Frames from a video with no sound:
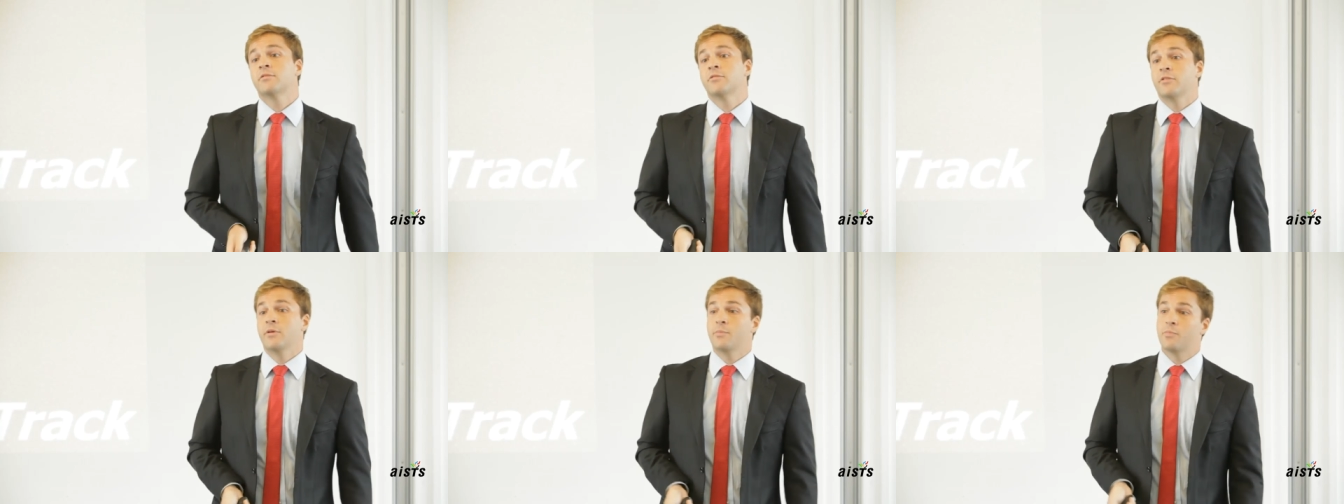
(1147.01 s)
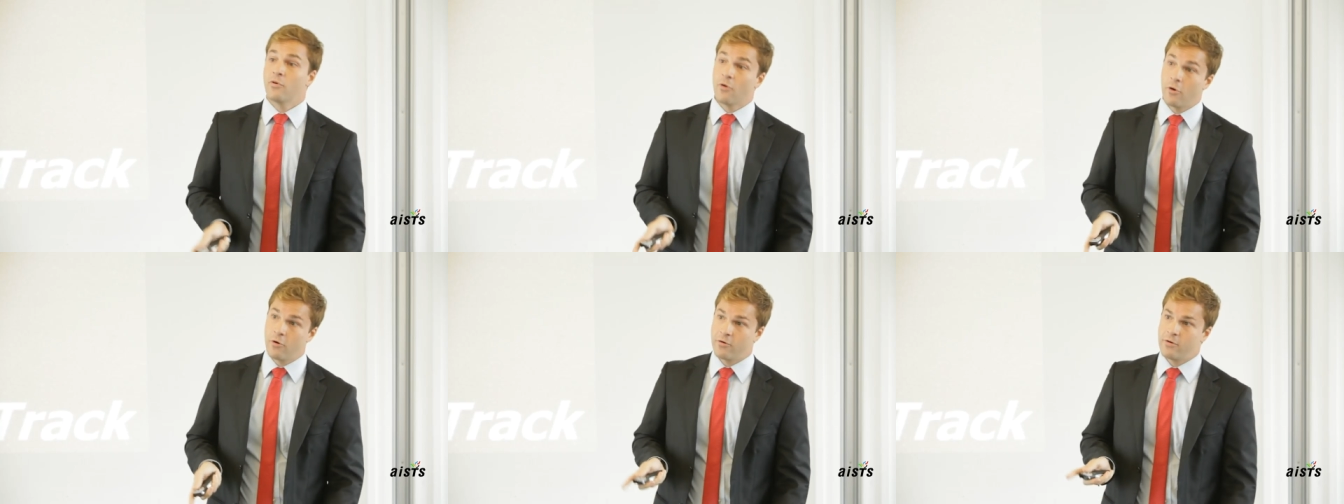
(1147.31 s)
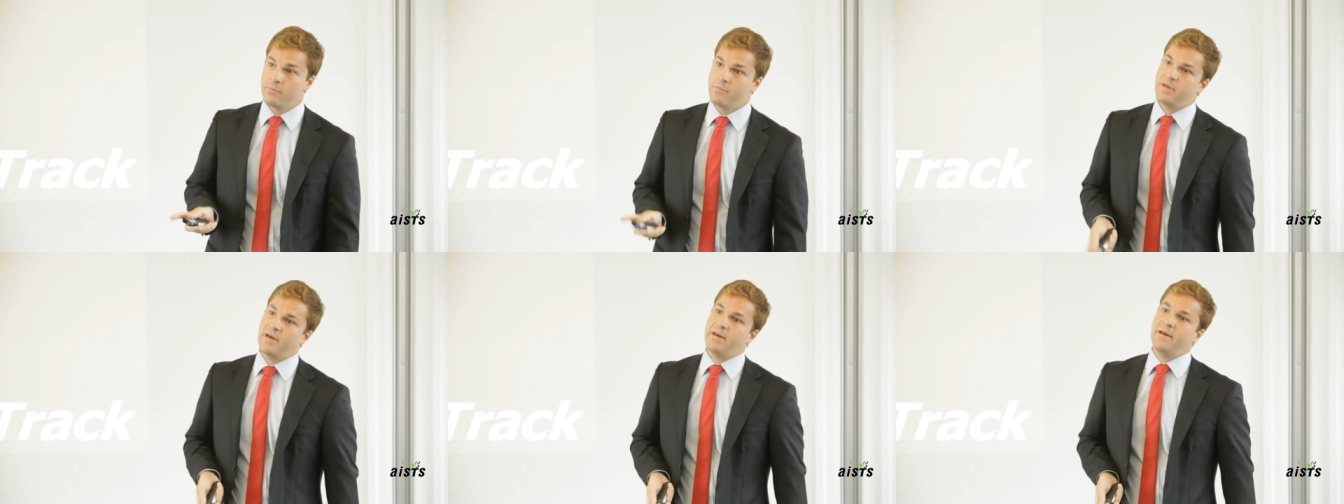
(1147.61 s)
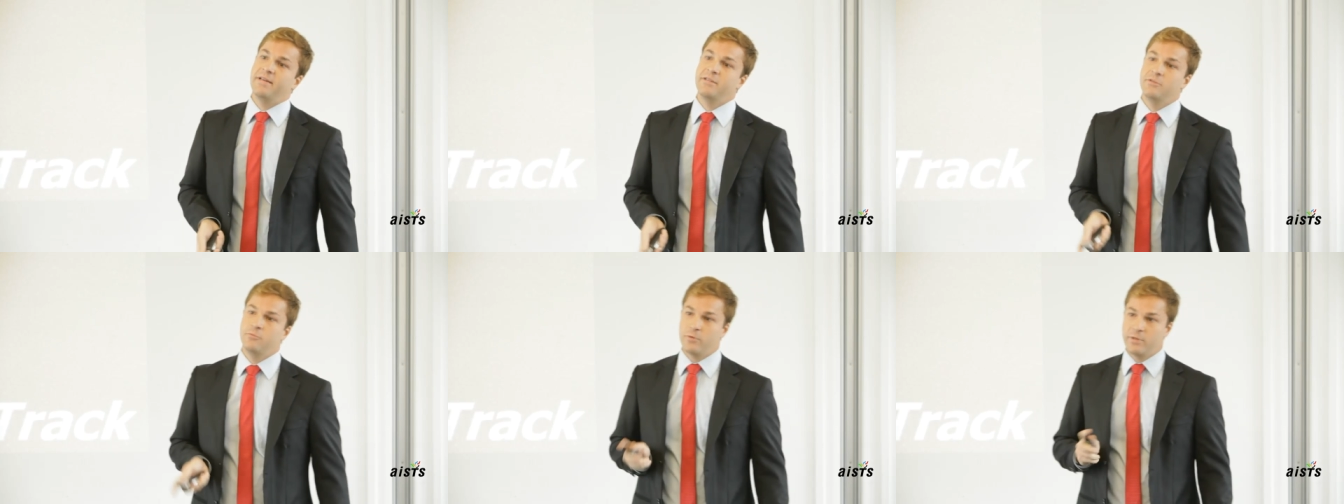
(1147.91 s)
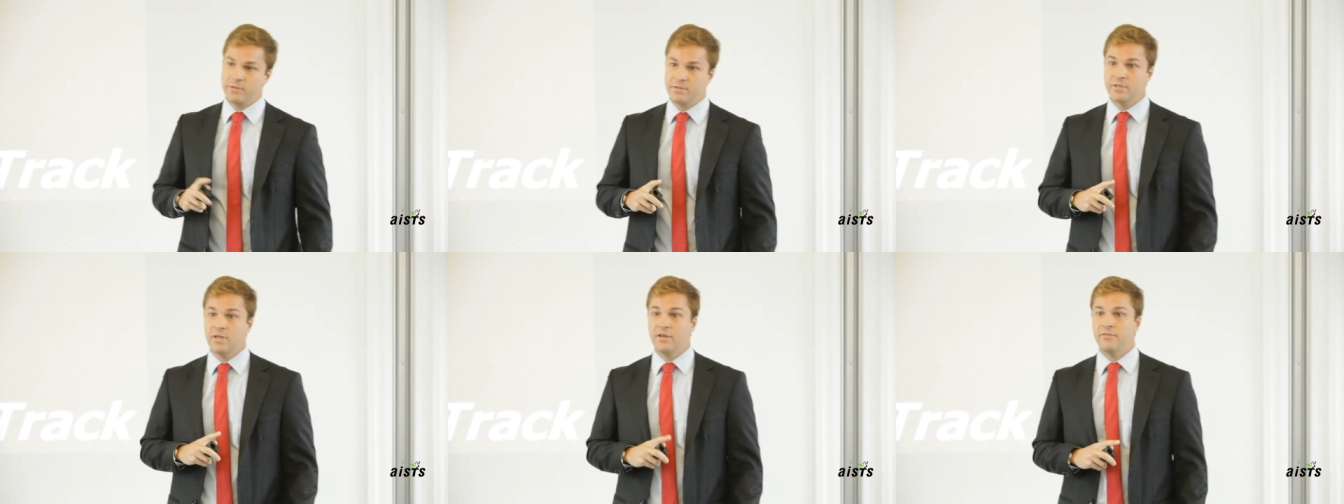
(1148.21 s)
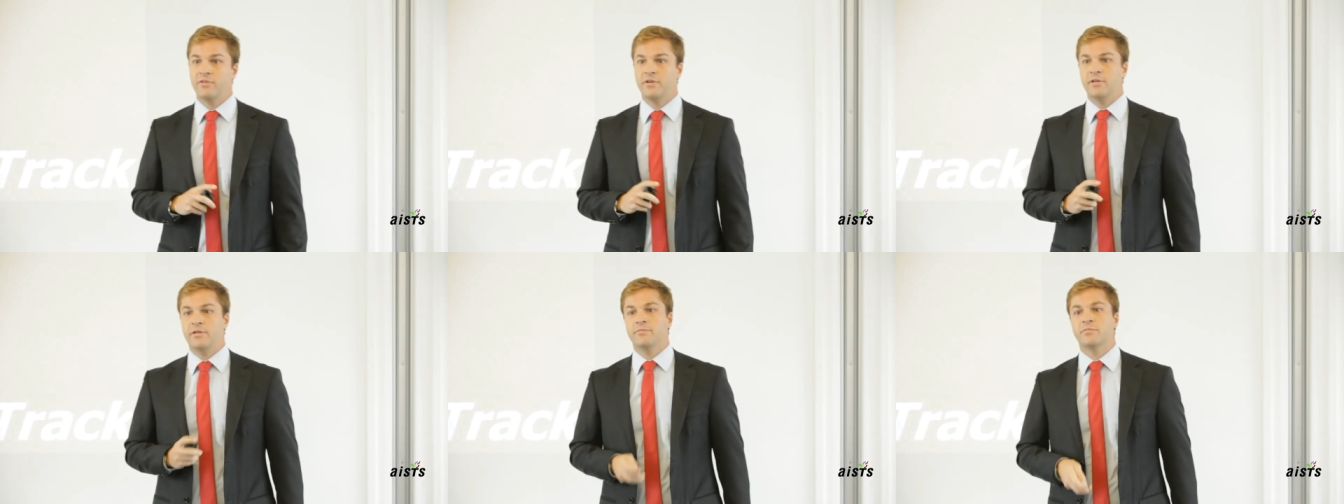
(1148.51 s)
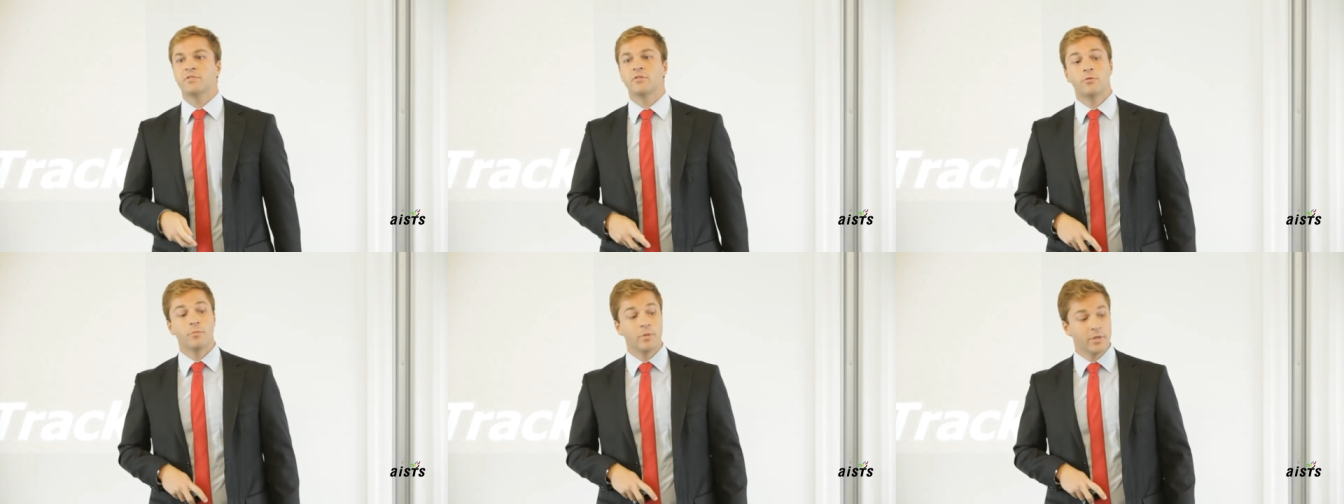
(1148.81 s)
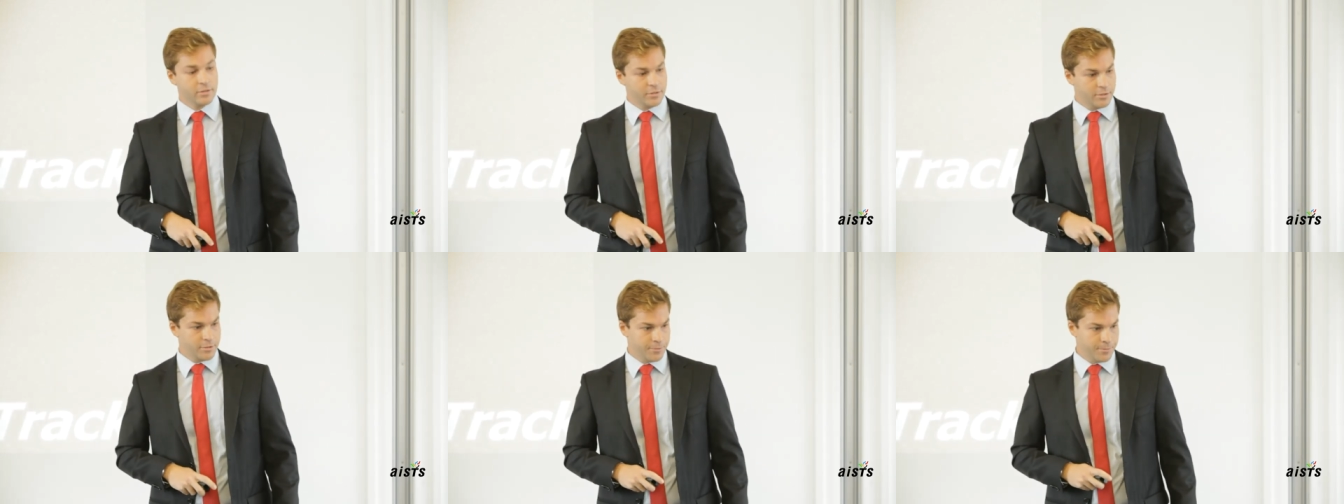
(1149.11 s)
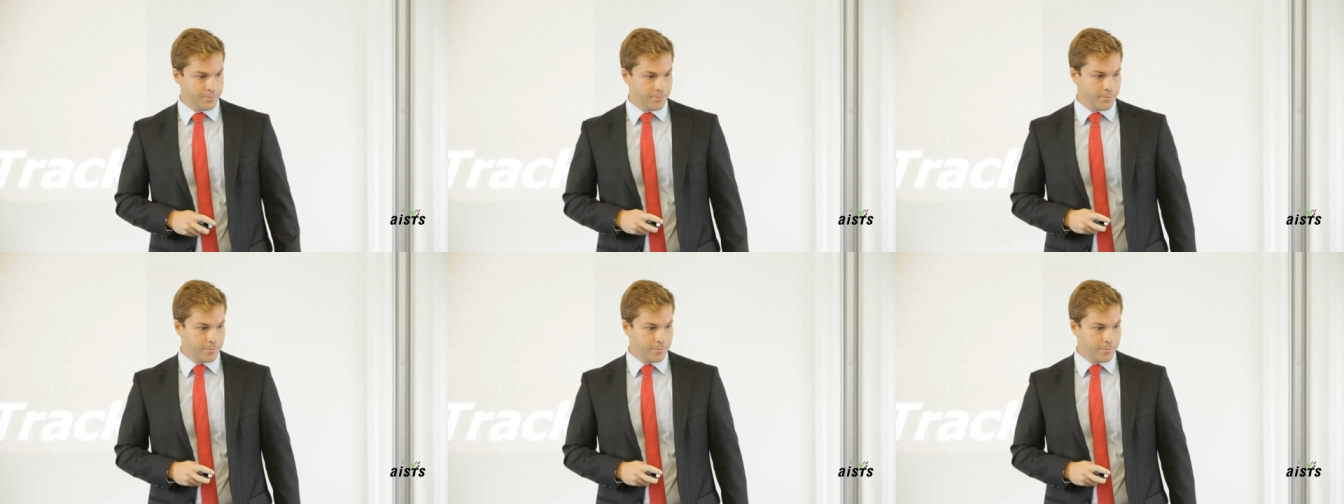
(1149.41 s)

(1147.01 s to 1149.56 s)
to the program that has once given him so much.